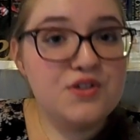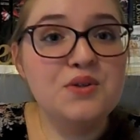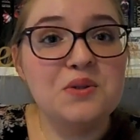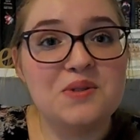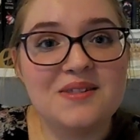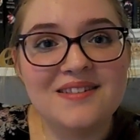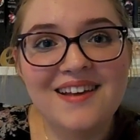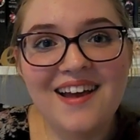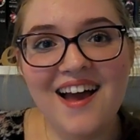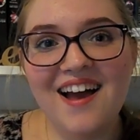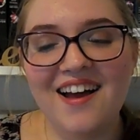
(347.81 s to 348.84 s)
Zeus.
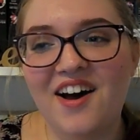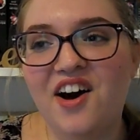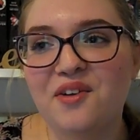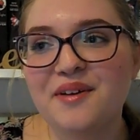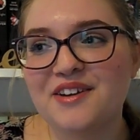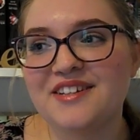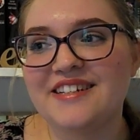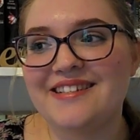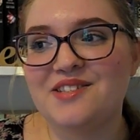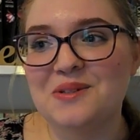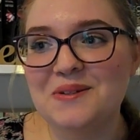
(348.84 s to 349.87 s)
Oh my
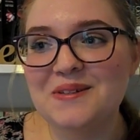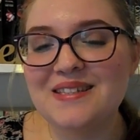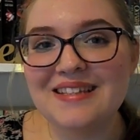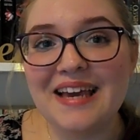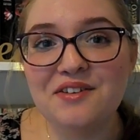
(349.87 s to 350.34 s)
goodness, Zeus.